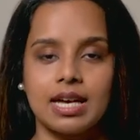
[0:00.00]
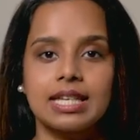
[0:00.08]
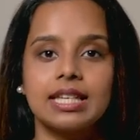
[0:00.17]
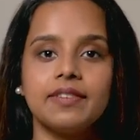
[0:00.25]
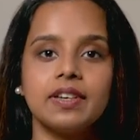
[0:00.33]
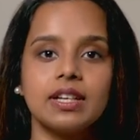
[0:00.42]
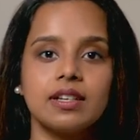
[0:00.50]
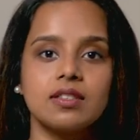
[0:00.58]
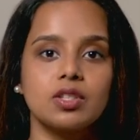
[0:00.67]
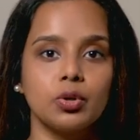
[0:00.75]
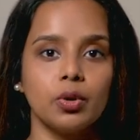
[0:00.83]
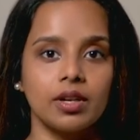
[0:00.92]
giving us
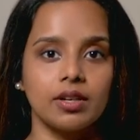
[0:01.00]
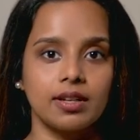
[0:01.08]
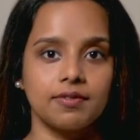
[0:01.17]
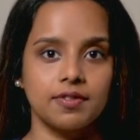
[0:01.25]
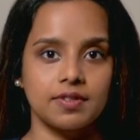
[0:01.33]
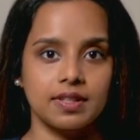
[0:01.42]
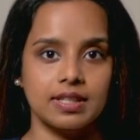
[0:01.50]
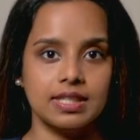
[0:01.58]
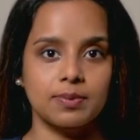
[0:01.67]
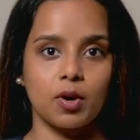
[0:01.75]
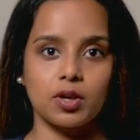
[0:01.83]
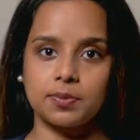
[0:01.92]
256
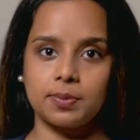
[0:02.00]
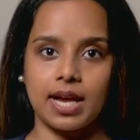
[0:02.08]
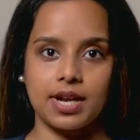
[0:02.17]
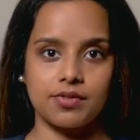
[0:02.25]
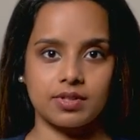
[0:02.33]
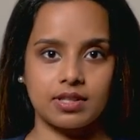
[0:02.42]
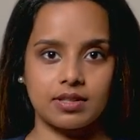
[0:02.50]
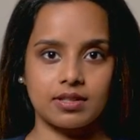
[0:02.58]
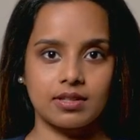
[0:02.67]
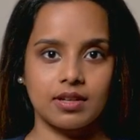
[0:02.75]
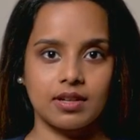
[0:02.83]
possible addresses.